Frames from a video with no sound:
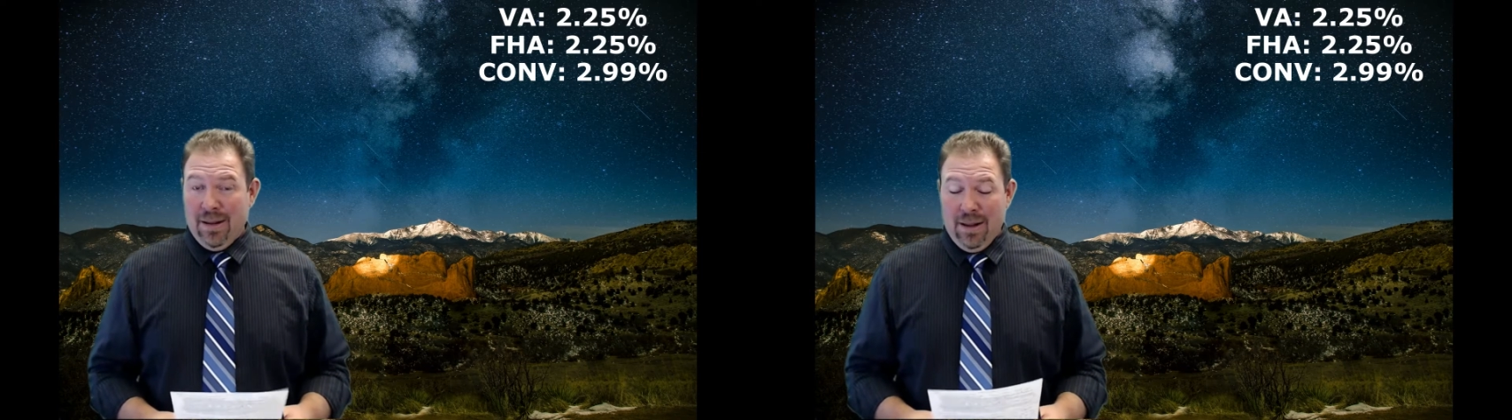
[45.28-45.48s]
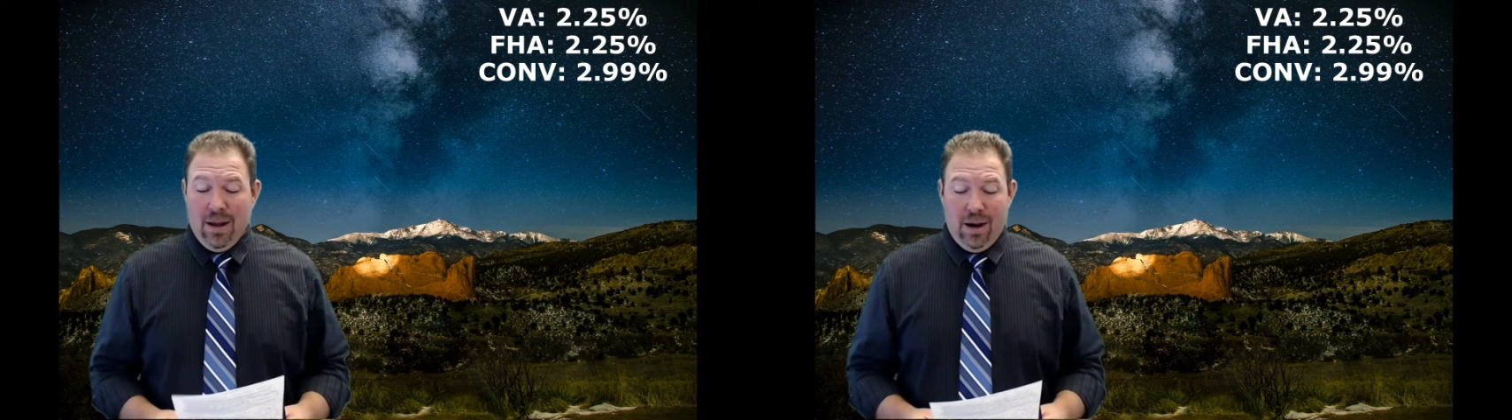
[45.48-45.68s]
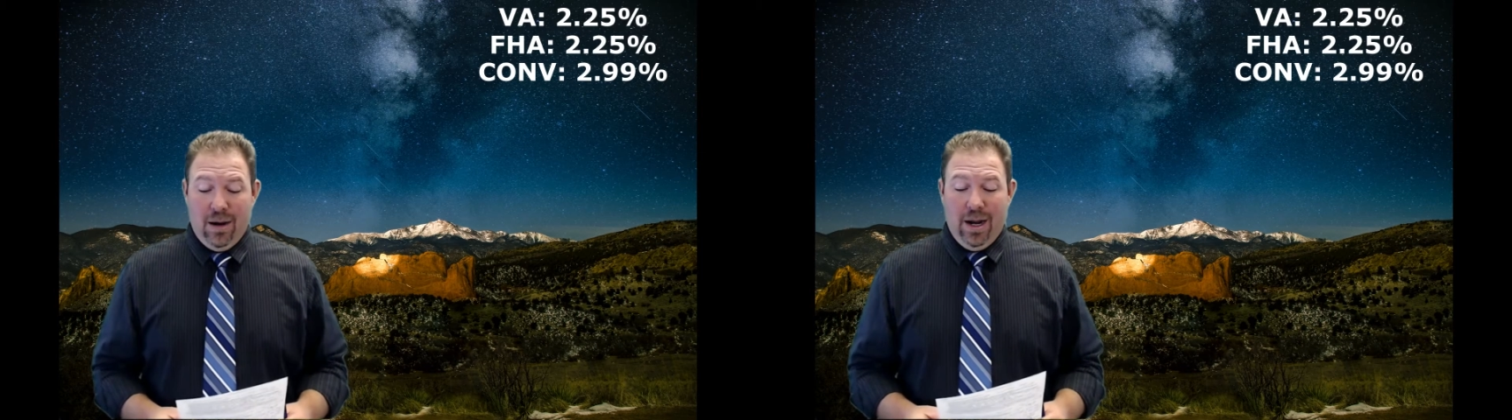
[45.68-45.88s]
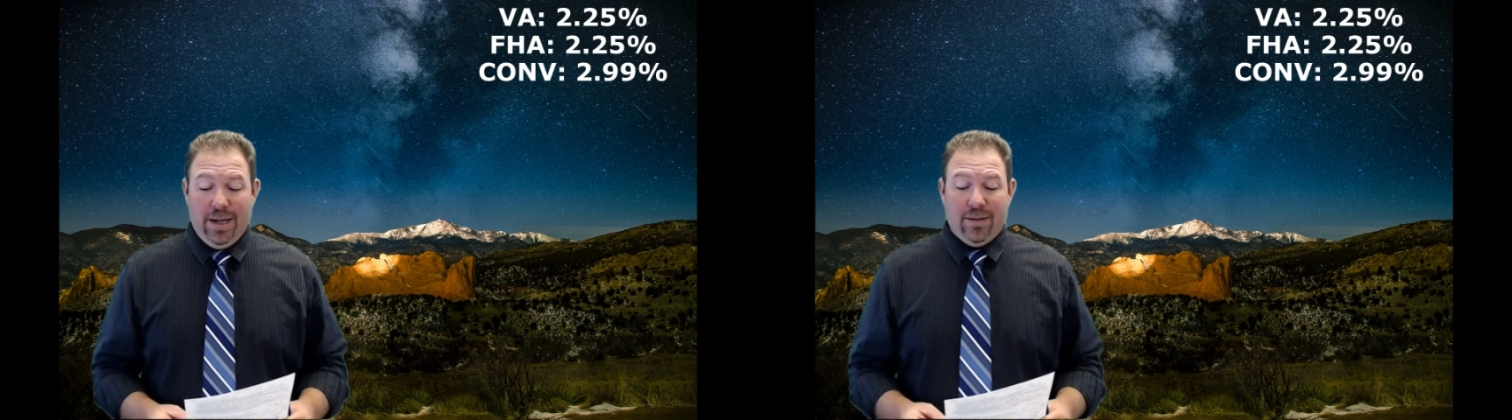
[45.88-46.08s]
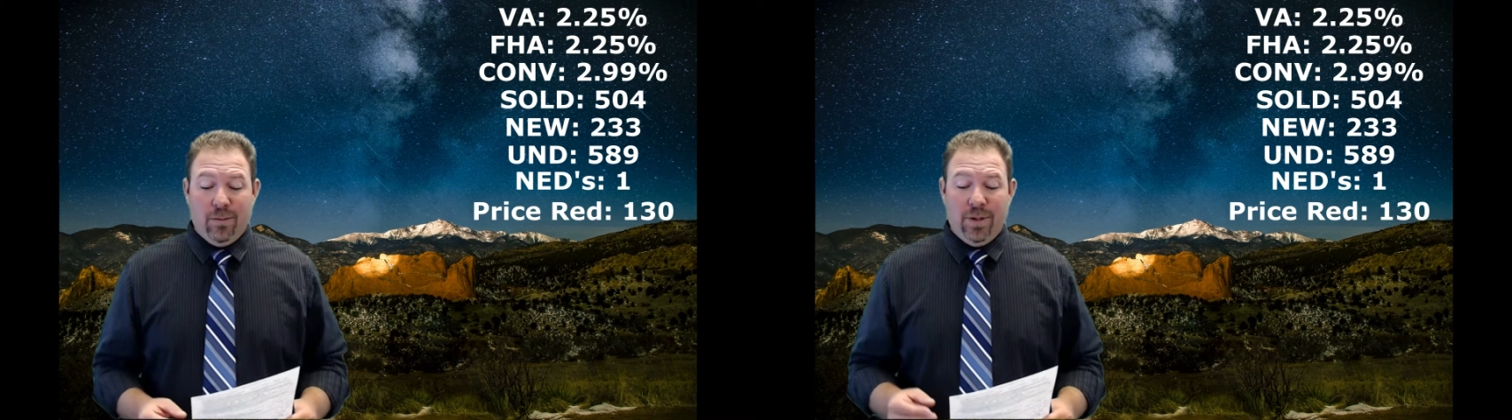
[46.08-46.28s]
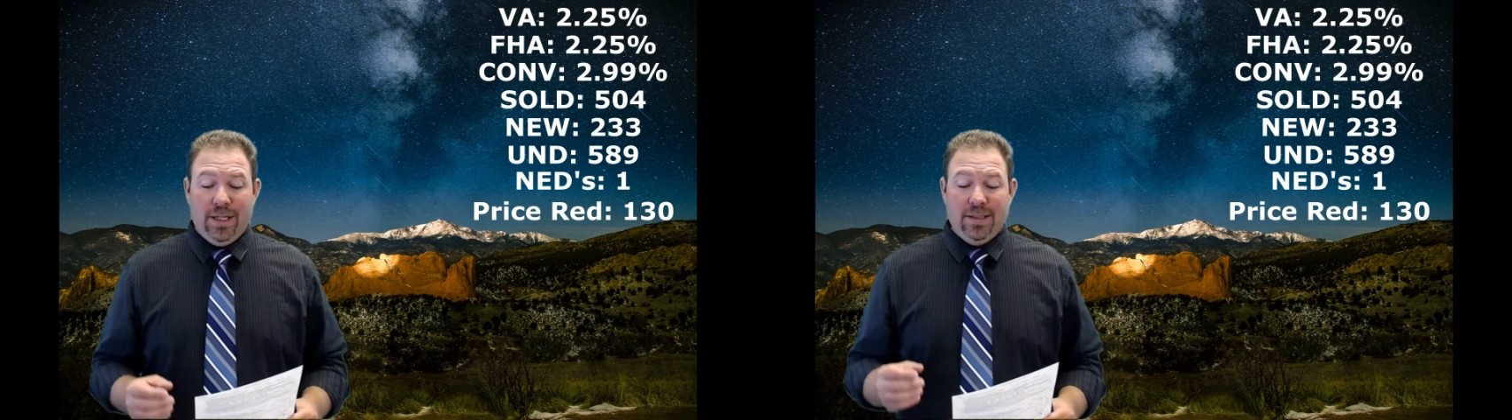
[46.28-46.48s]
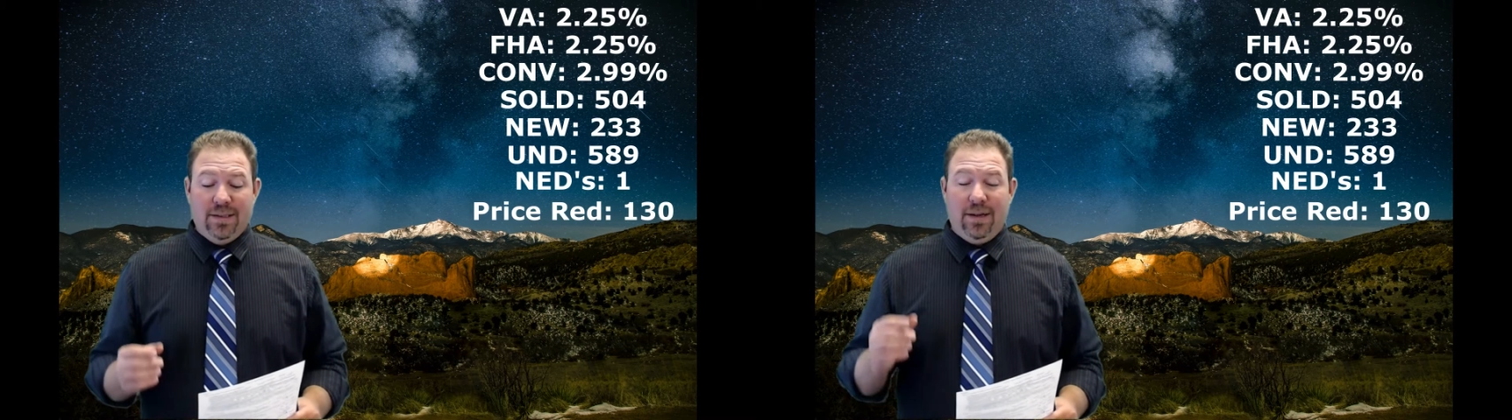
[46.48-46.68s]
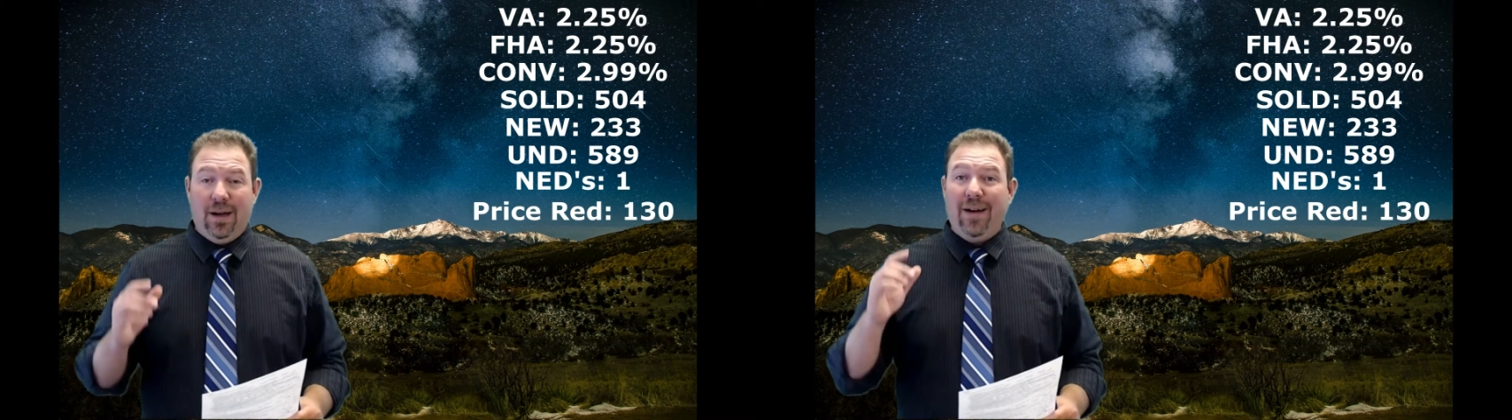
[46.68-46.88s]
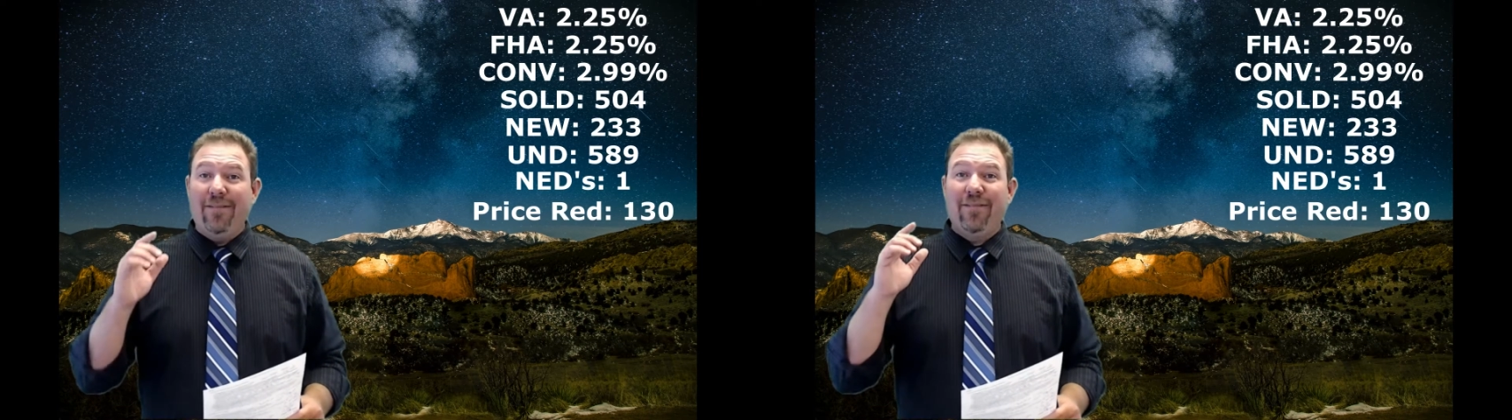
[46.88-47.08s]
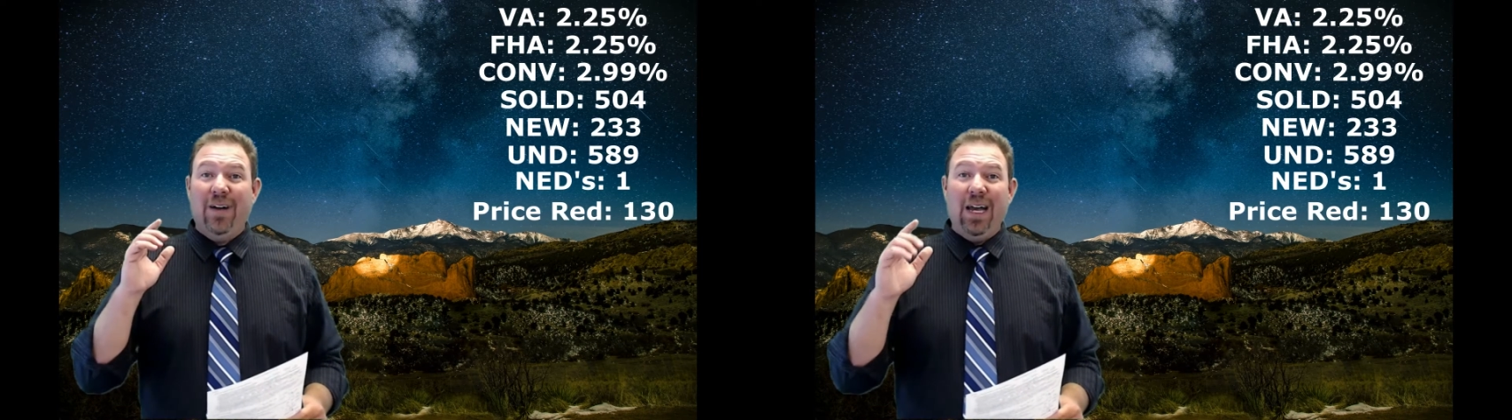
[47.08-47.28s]
All right, we saw
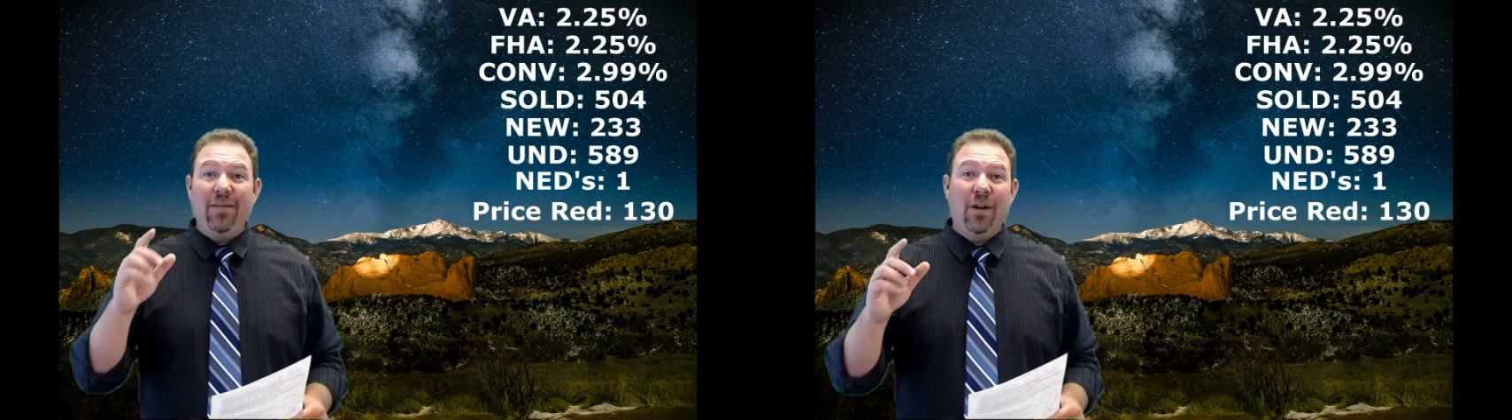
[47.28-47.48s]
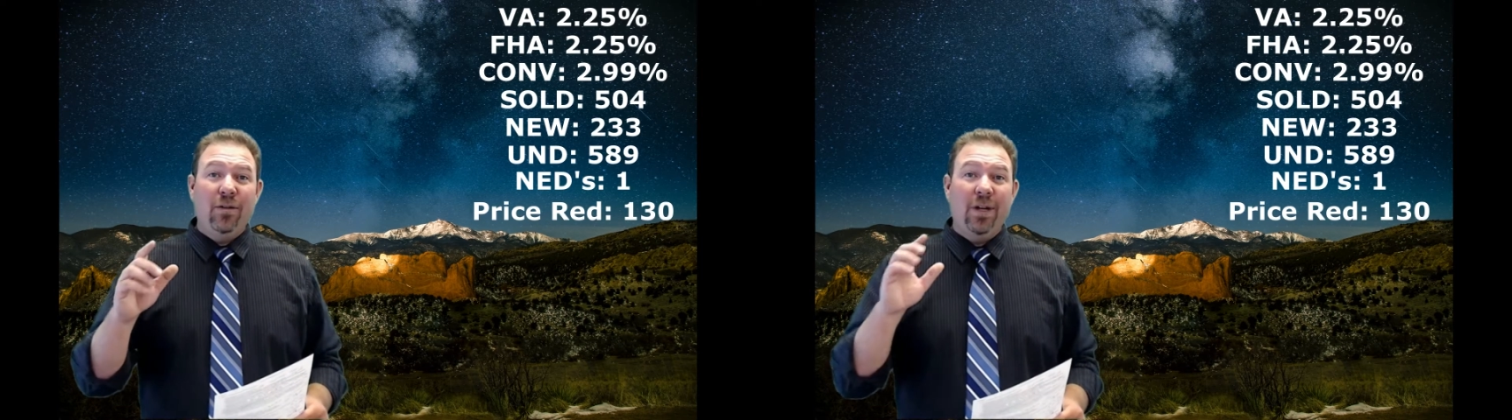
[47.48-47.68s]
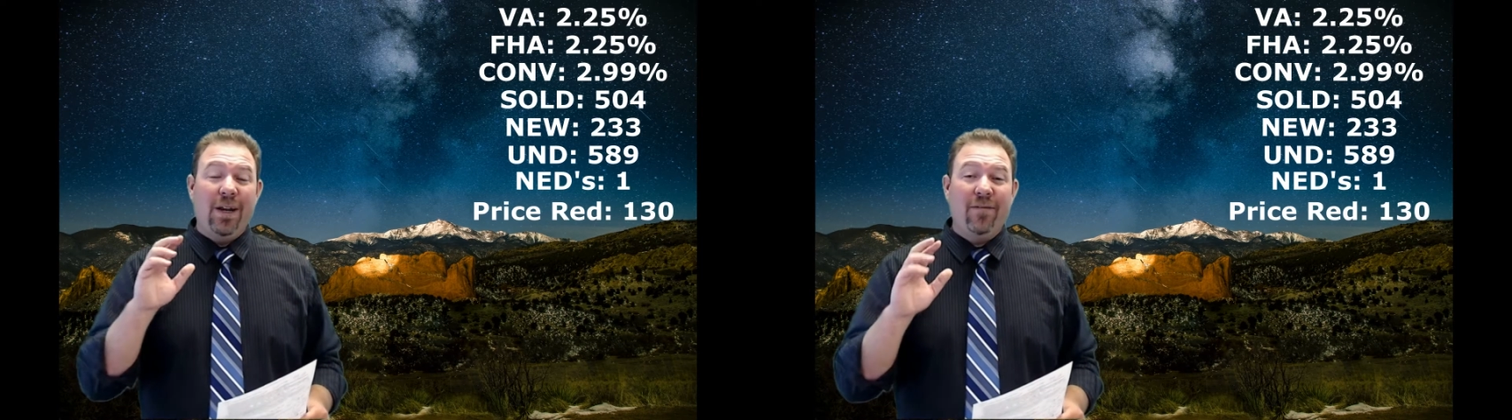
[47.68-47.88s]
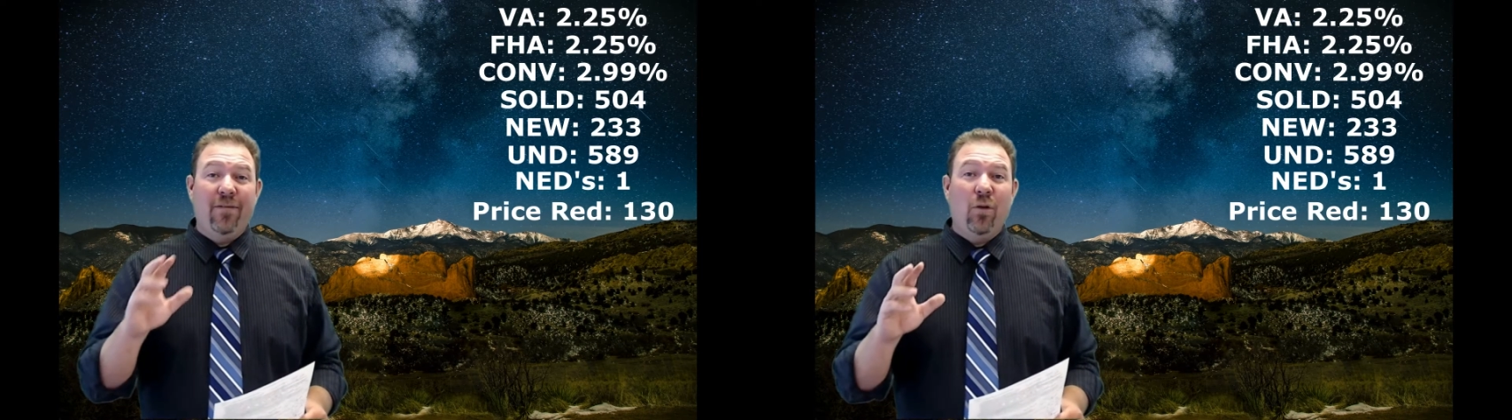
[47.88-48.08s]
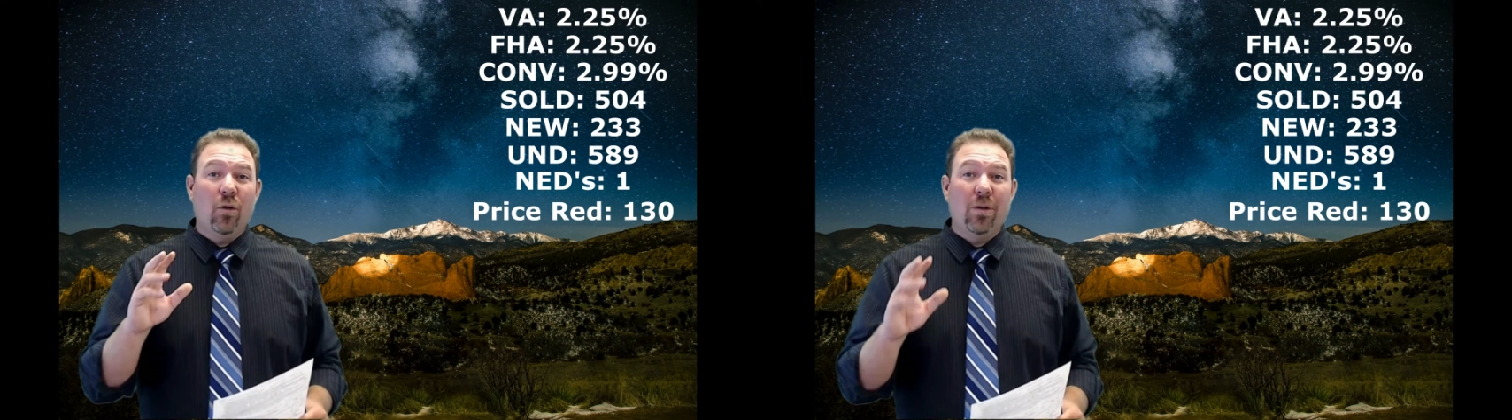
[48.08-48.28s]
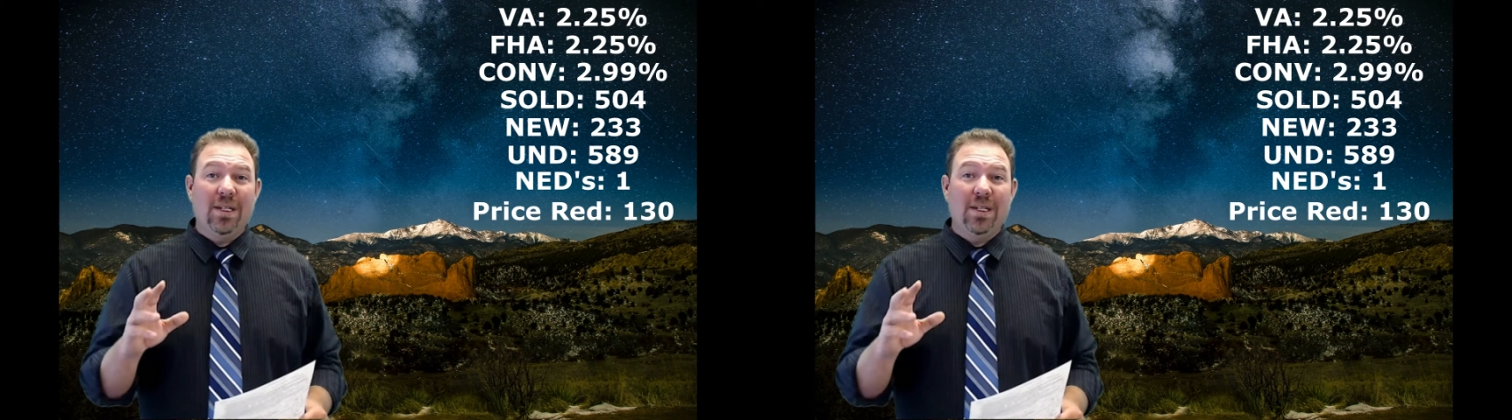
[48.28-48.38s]
504